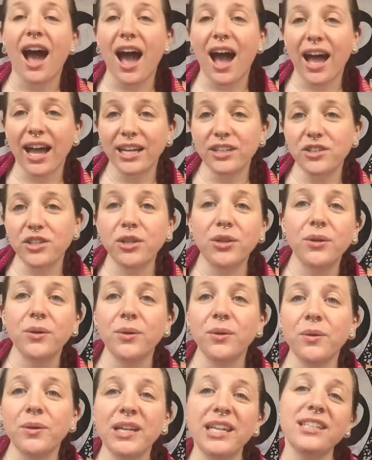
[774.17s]
I
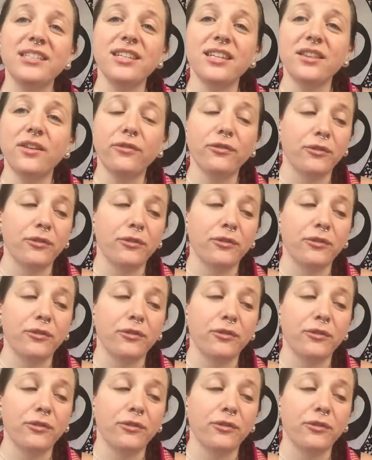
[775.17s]
tune into the